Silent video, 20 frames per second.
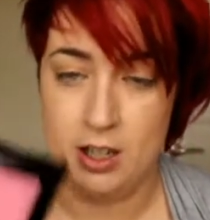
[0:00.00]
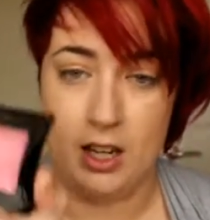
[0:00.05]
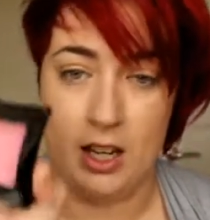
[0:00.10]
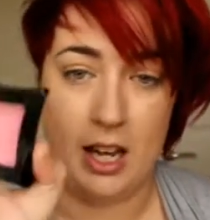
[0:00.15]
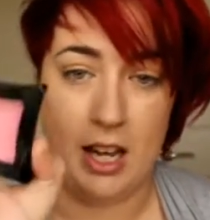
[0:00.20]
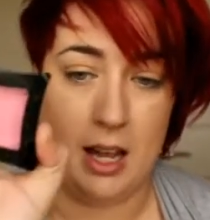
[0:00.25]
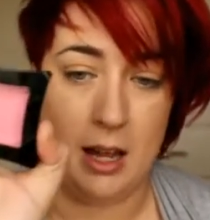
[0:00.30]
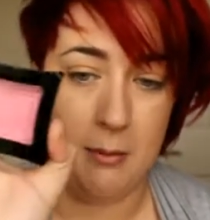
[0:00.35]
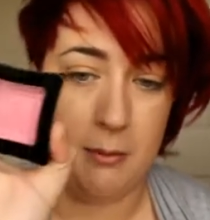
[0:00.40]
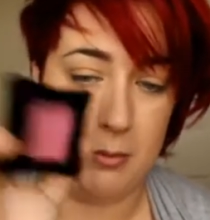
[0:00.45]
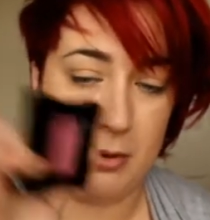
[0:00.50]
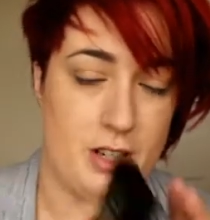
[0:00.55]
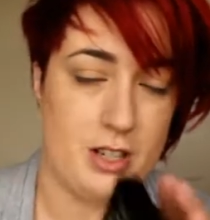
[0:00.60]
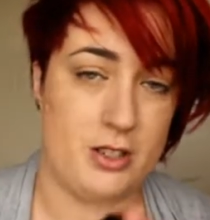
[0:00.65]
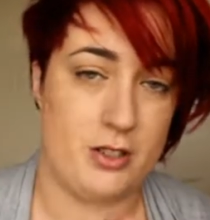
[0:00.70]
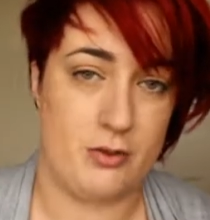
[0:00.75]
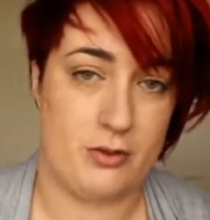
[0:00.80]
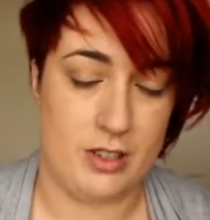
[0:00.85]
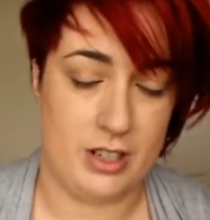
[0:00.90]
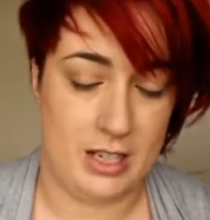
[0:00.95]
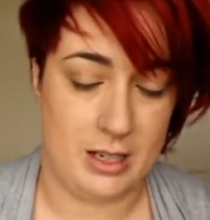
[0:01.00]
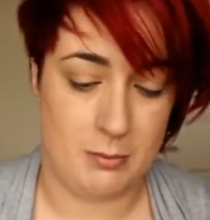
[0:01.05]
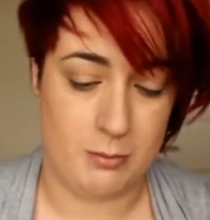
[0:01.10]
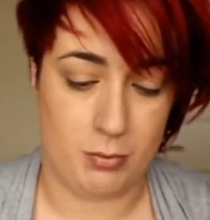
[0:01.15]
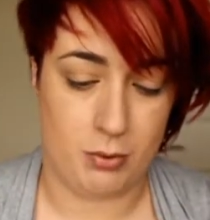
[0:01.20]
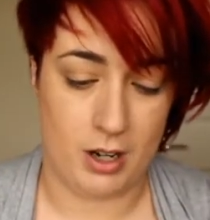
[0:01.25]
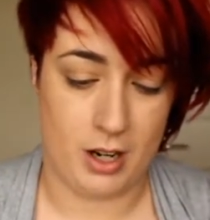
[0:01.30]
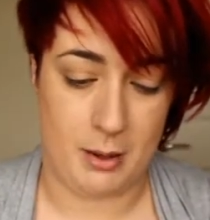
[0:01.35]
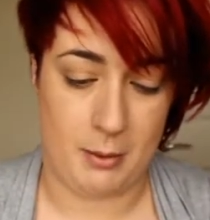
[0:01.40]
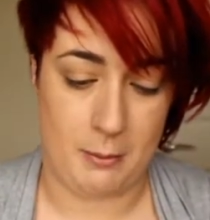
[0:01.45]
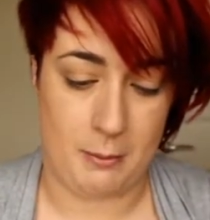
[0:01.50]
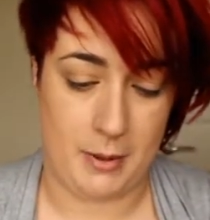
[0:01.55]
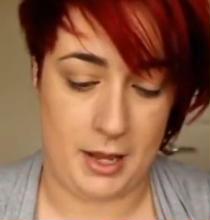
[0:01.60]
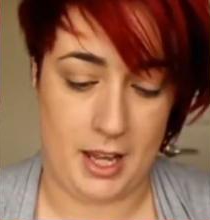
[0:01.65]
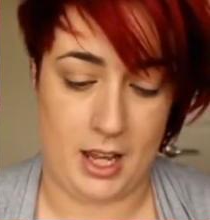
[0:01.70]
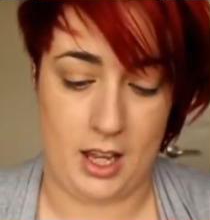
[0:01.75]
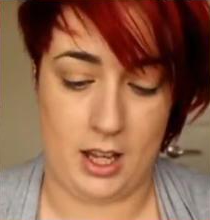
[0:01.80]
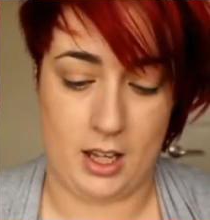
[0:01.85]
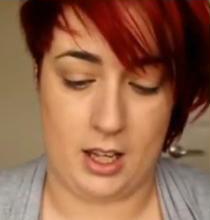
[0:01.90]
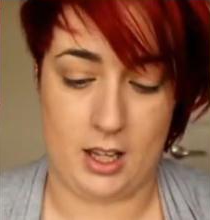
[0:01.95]
But it's a really bright
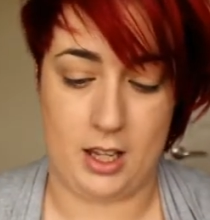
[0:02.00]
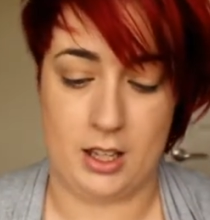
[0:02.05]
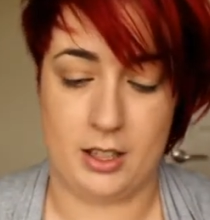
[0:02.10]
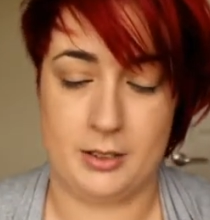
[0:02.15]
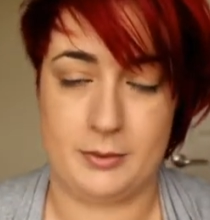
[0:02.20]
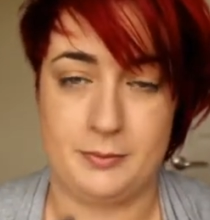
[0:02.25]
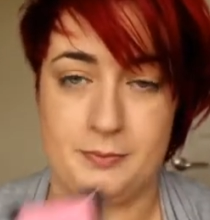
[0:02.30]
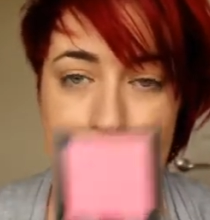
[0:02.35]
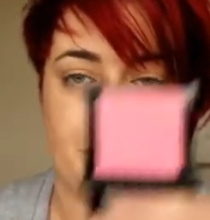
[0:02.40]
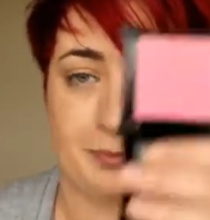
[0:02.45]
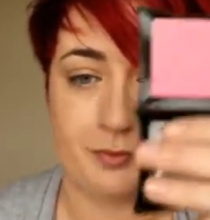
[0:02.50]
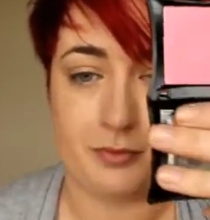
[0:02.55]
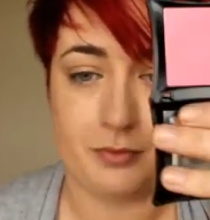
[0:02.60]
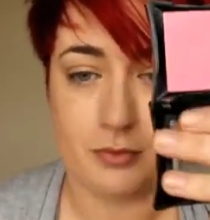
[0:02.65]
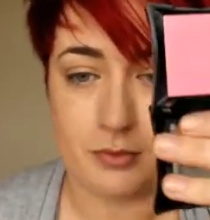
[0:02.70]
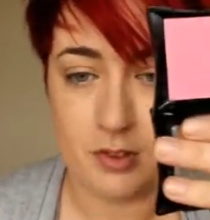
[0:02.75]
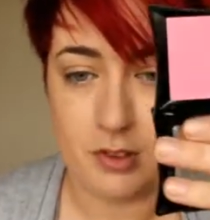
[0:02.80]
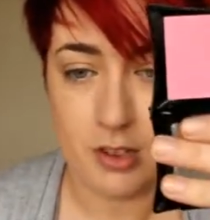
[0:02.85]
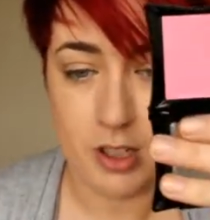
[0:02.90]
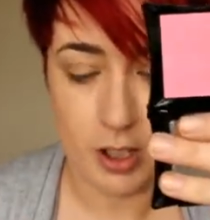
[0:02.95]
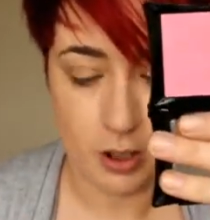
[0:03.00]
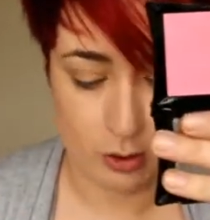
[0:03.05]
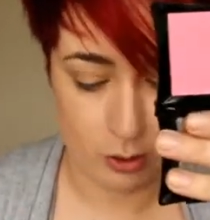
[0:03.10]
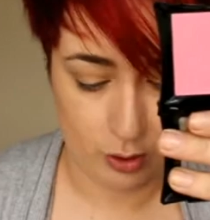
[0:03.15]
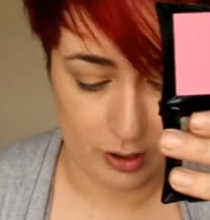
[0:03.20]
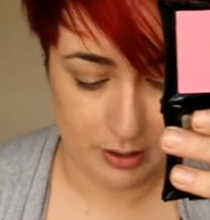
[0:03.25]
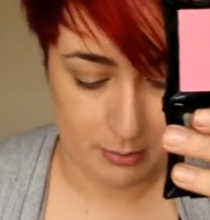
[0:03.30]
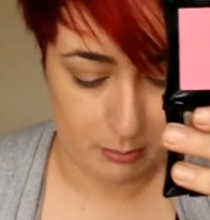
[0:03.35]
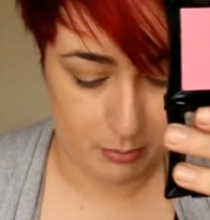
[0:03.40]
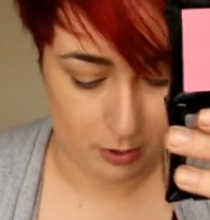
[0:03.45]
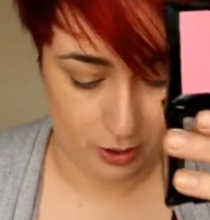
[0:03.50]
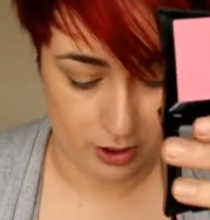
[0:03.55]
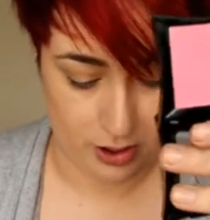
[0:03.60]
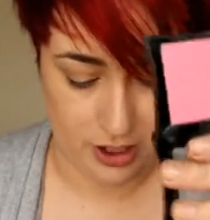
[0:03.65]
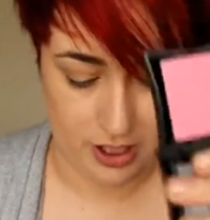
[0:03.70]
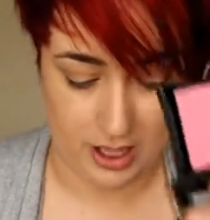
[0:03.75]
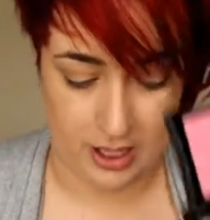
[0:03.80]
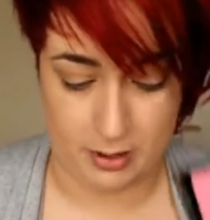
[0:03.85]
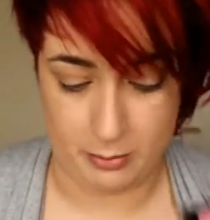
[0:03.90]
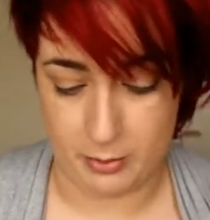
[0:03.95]
pink cream blush,
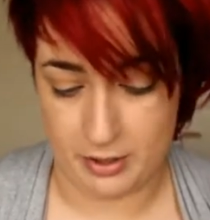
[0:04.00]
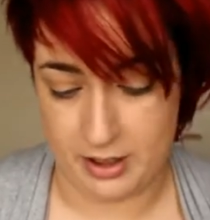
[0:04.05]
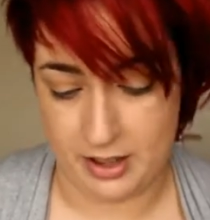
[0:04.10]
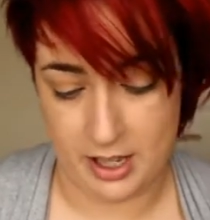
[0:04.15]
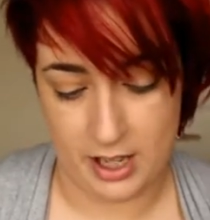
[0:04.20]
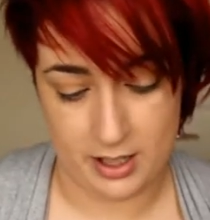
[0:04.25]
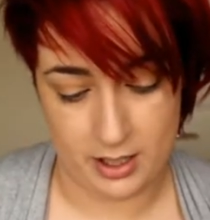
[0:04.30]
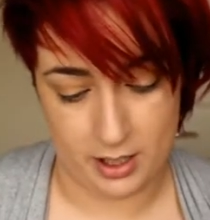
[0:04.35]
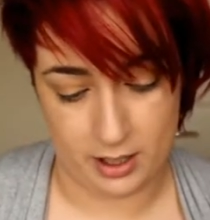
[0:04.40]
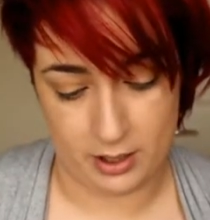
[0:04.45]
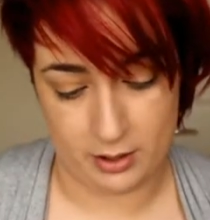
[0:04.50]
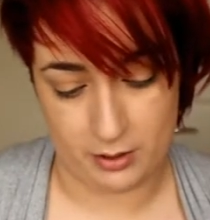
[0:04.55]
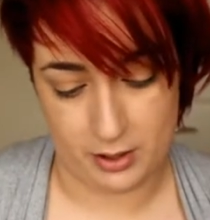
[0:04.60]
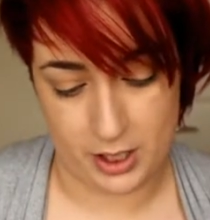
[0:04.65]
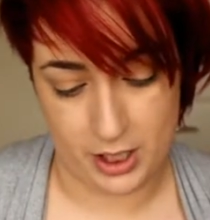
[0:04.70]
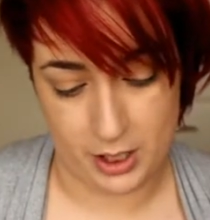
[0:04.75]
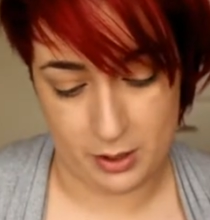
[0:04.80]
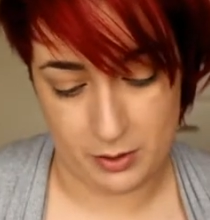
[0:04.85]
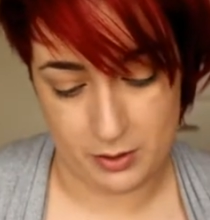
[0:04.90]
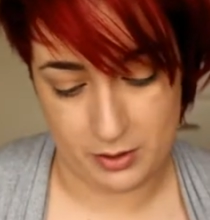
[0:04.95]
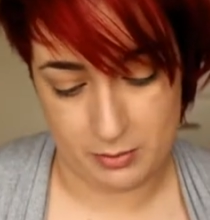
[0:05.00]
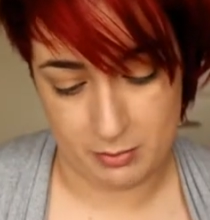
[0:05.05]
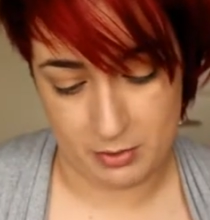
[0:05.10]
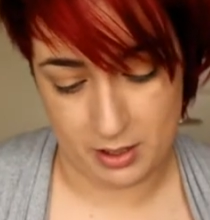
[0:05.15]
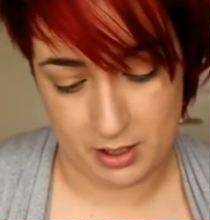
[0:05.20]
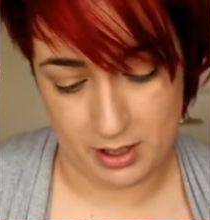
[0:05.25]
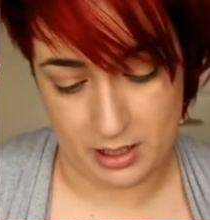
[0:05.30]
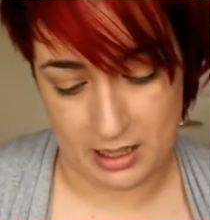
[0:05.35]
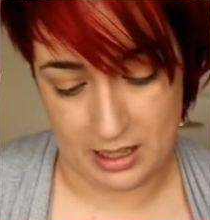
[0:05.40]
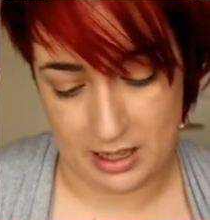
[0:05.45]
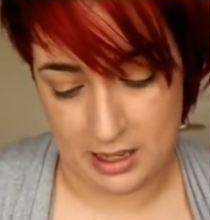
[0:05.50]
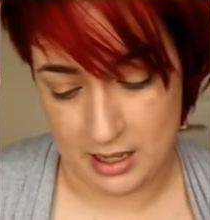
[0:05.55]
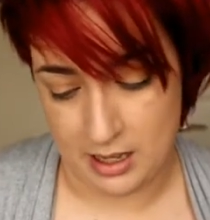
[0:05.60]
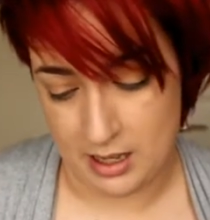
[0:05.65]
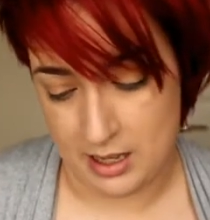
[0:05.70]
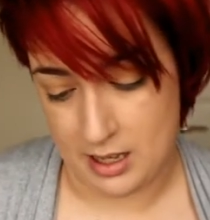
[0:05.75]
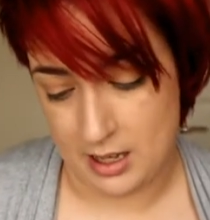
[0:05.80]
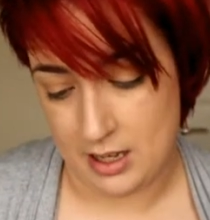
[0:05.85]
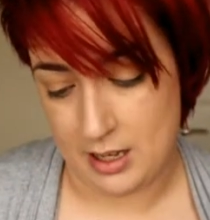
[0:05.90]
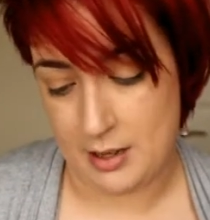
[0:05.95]
and with that I'm going to use my
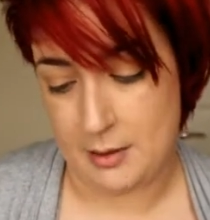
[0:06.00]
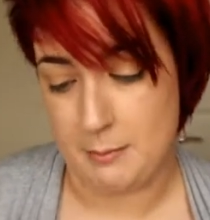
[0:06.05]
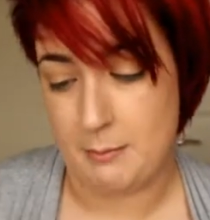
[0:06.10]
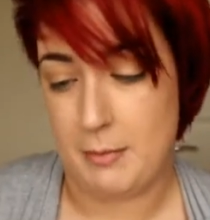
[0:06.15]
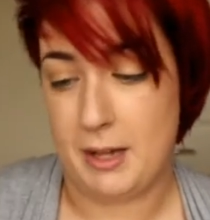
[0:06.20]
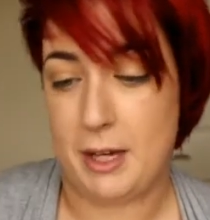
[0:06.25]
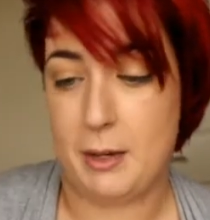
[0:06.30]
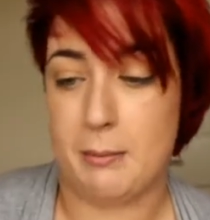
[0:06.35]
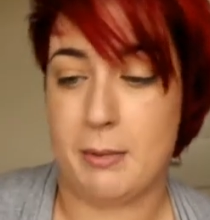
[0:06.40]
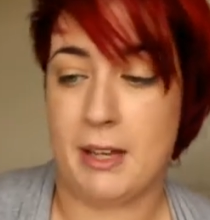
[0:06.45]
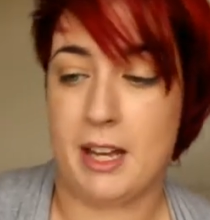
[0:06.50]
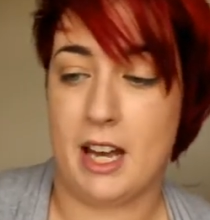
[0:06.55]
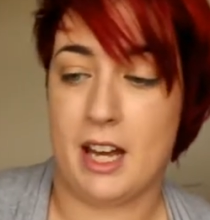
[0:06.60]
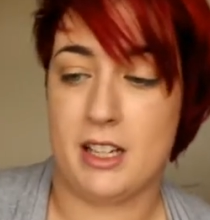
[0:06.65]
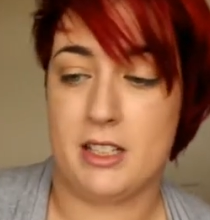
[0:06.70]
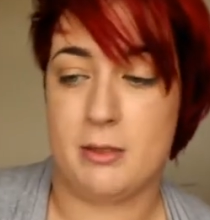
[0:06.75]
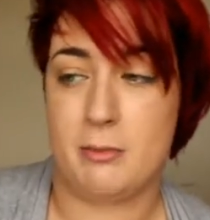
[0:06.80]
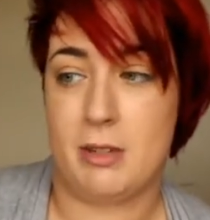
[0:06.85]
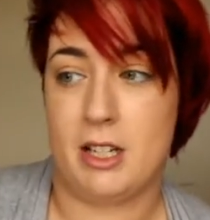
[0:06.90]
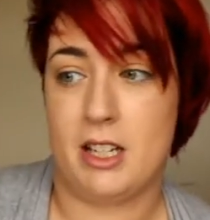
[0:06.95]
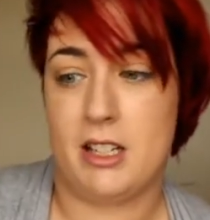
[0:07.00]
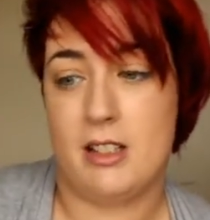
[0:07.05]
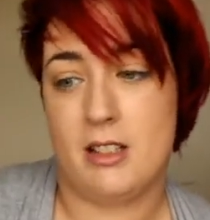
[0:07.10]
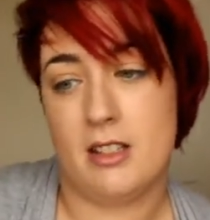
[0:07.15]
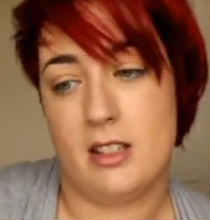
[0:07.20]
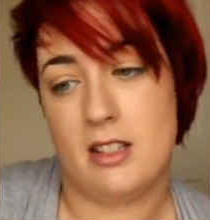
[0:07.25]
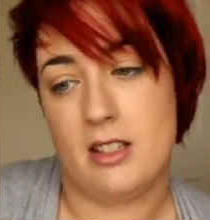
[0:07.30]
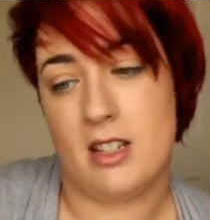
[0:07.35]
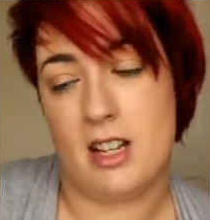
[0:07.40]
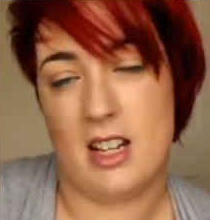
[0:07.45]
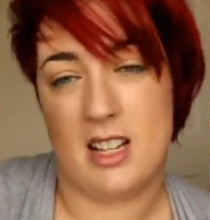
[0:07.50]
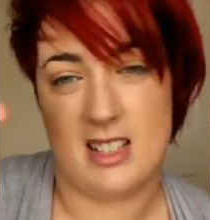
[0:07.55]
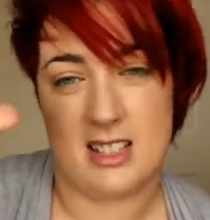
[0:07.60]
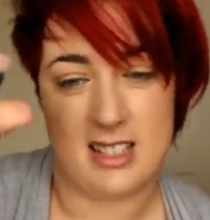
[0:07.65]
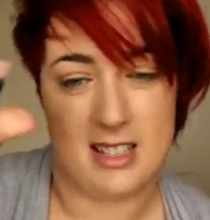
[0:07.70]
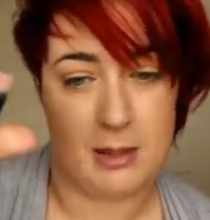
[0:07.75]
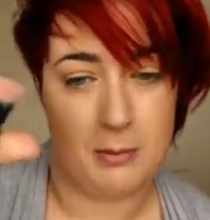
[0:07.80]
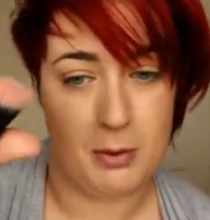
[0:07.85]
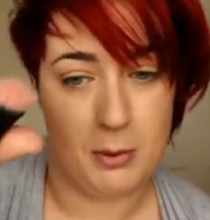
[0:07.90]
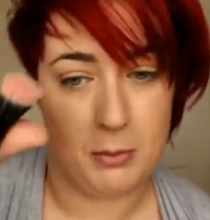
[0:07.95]
Makeup Academy. It's a little
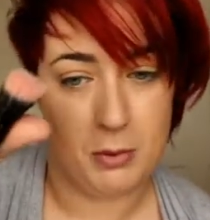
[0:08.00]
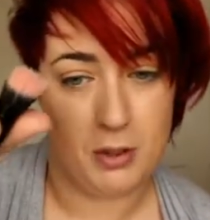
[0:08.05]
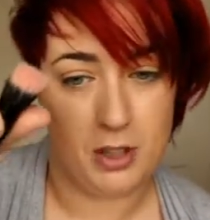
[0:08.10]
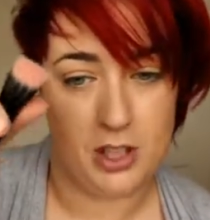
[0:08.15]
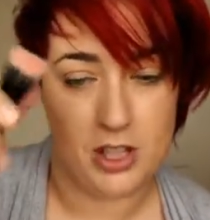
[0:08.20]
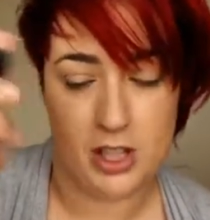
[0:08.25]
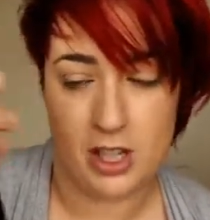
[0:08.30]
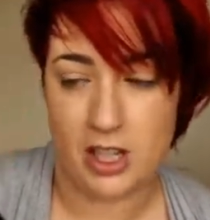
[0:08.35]
stipple brush.